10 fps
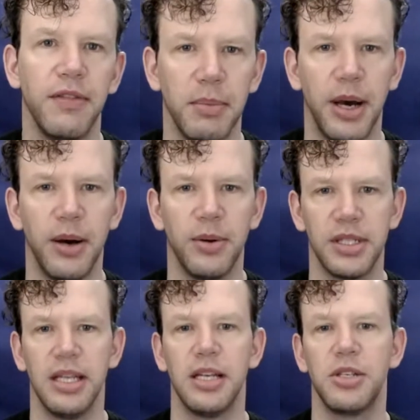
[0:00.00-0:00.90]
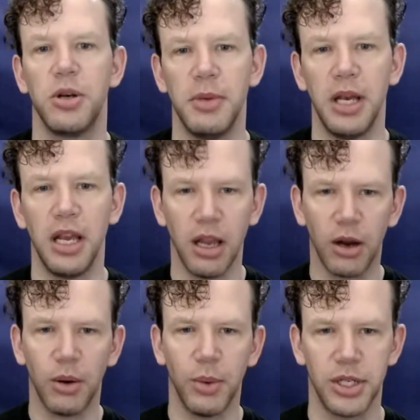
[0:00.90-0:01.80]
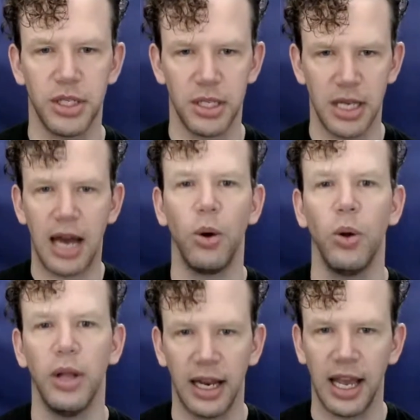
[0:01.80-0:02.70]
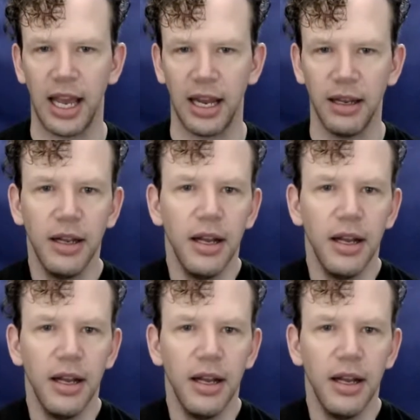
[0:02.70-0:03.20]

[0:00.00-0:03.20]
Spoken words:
pounds and that took me a year, which is not a whole lot of gain.